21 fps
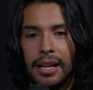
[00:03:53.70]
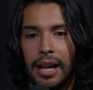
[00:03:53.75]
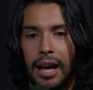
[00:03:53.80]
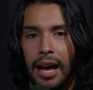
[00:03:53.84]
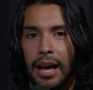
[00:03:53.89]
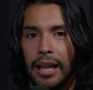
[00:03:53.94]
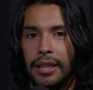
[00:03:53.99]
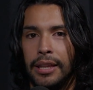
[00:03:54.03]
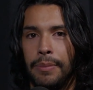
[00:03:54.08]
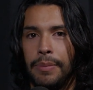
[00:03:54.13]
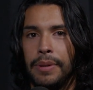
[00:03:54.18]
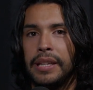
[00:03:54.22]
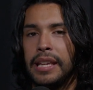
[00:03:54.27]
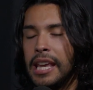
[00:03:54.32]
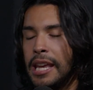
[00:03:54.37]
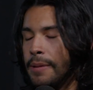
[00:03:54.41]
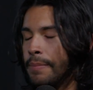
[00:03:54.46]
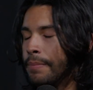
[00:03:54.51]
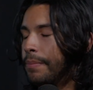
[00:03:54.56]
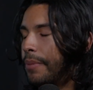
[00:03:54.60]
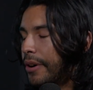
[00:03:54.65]
and then
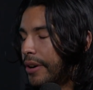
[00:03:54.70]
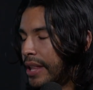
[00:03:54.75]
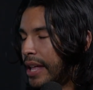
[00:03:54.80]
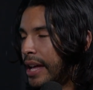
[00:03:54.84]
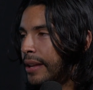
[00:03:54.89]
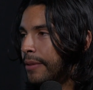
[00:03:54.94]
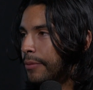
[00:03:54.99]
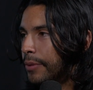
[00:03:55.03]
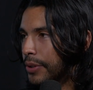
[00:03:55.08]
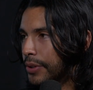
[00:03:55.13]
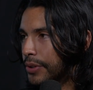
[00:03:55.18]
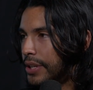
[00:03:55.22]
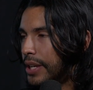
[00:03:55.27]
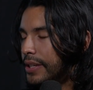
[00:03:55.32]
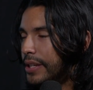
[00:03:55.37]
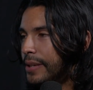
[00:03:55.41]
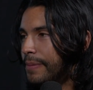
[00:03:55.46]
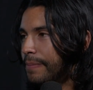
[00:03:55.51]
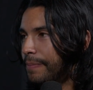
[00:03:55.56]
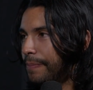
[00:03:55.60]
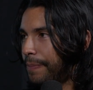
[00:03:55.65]
became part of that real estate
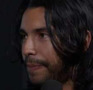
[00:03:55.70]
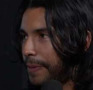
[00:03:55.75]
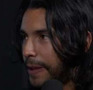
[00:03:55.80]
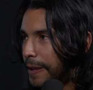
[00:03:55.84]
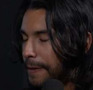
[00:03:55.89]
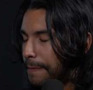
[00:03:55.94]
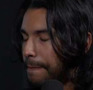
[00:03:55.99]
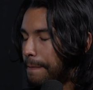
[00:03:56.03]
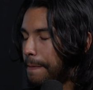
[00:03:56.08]
team. Yeah.